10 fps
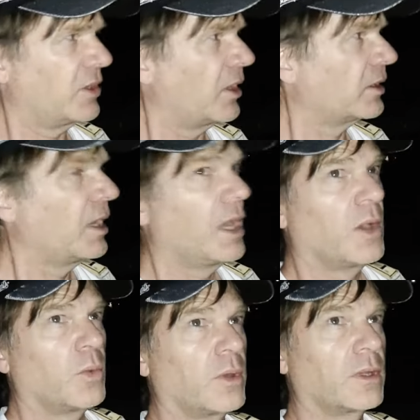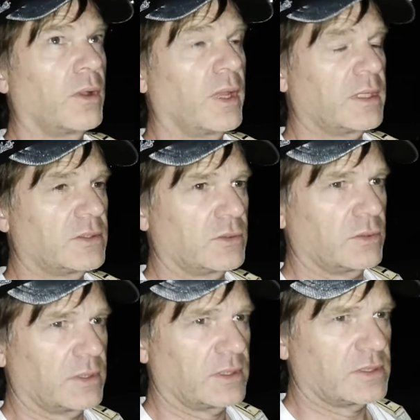dark. We're going to
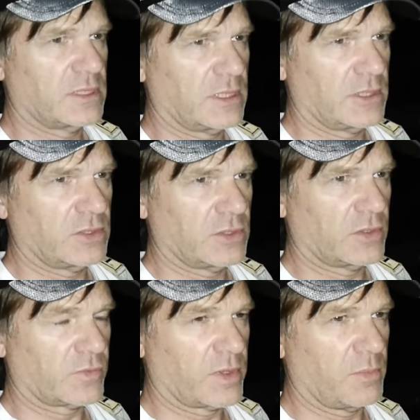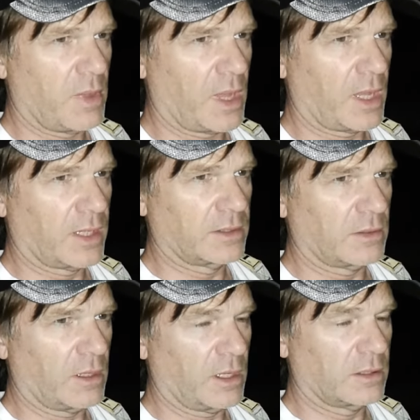continue to remind
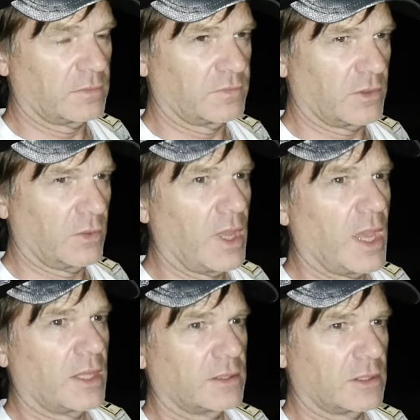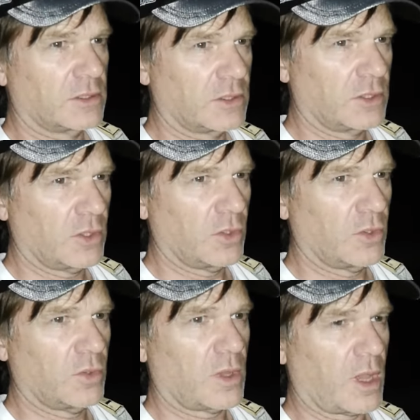all of you that
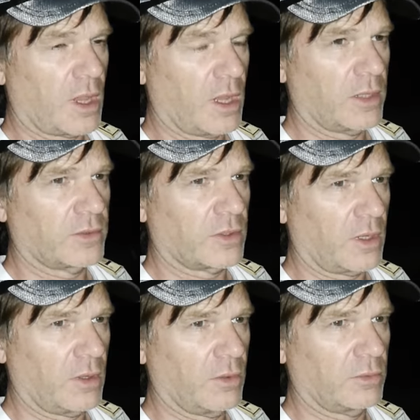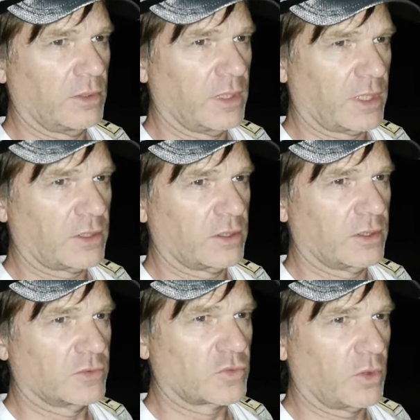you are your own liquor
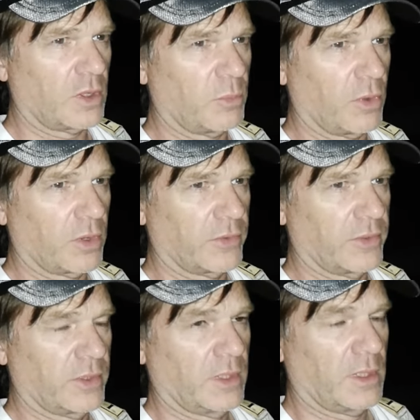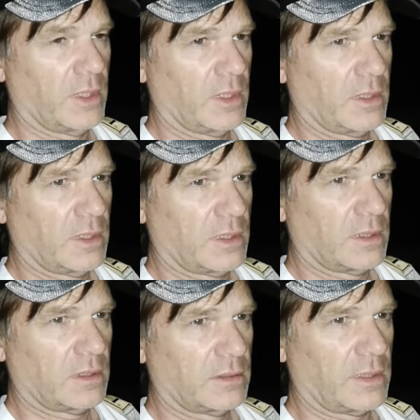control board.
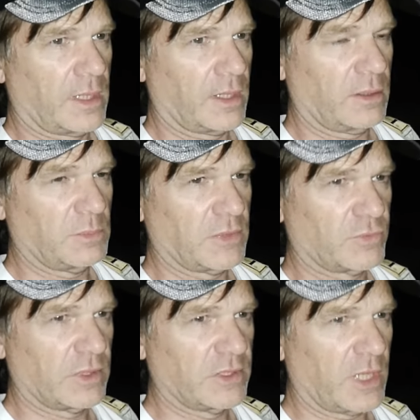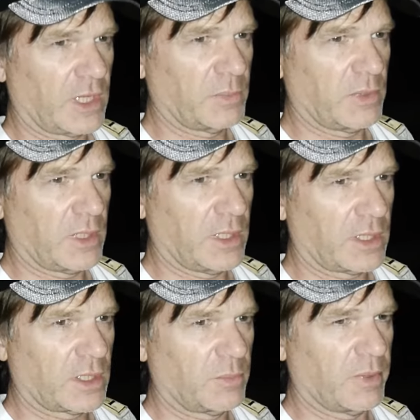Now, I'm not really talking about
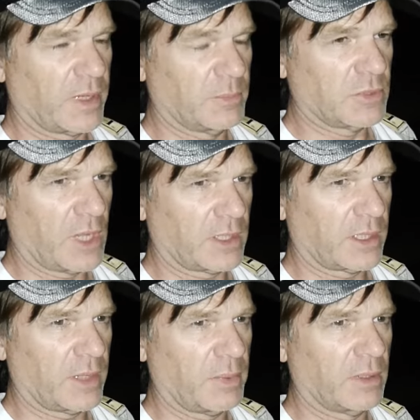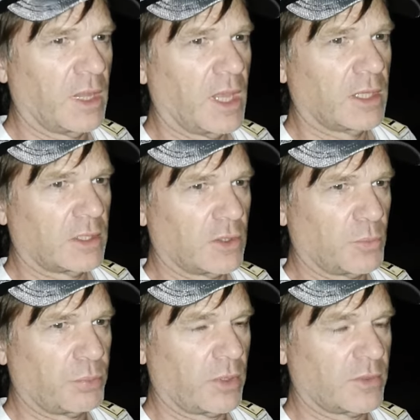liquor, but I'm talking about your
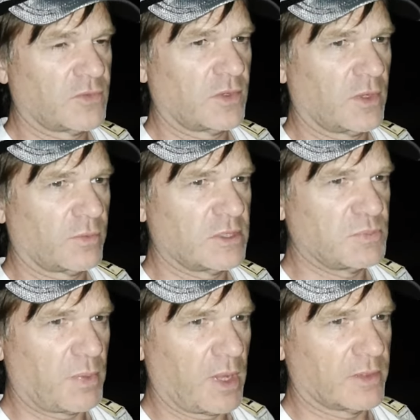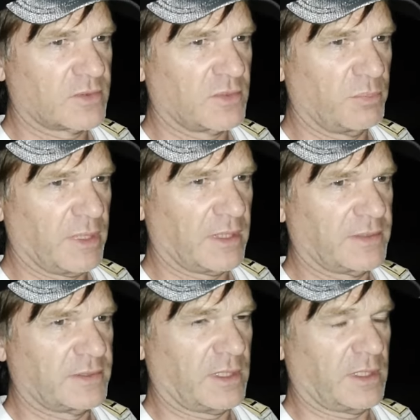personal
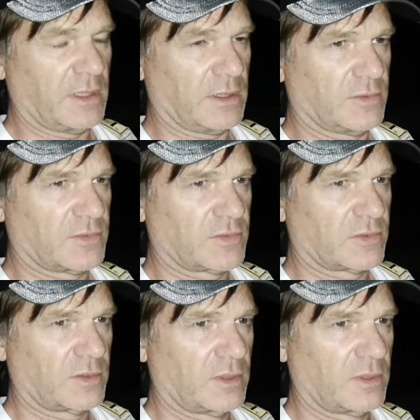responsibilities.